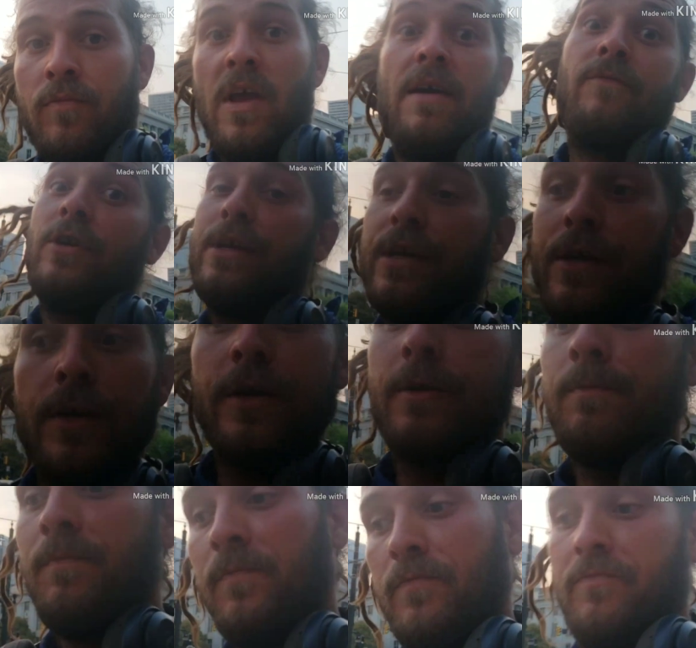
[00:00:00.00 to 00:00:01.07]
every year
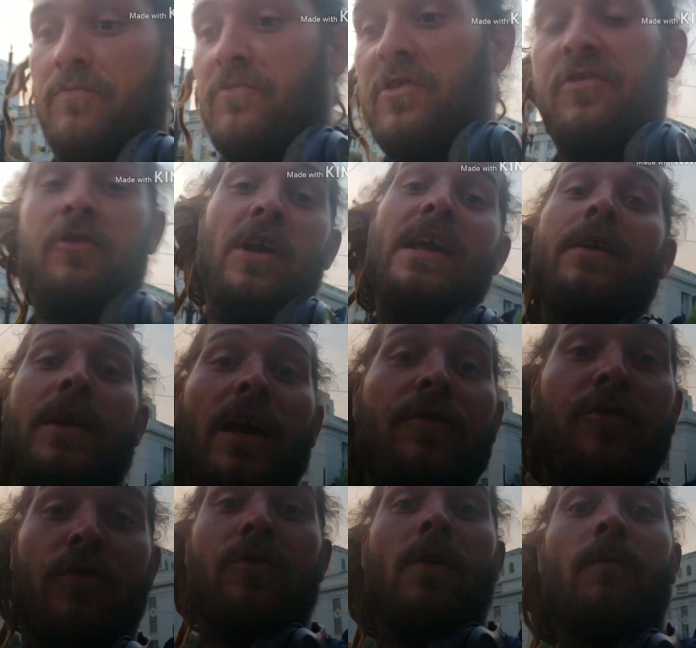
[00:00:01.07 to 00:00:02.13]
the state
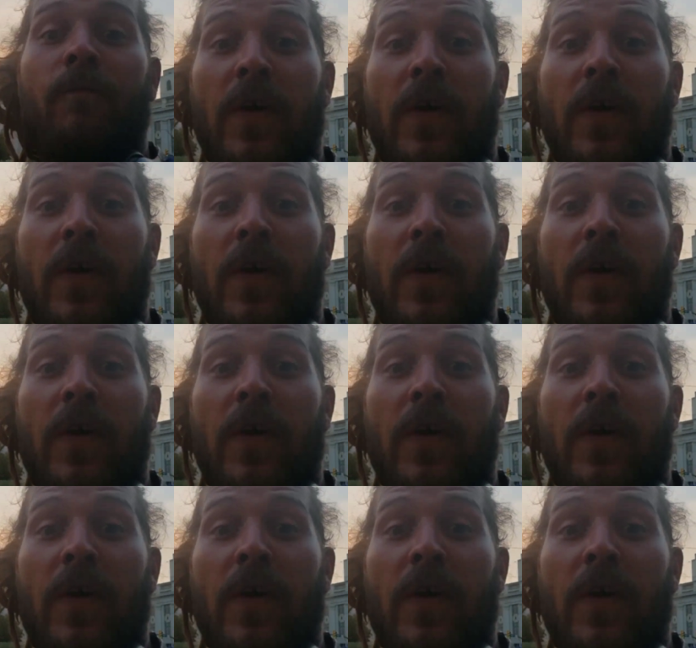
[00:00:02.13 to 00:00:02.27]
catches on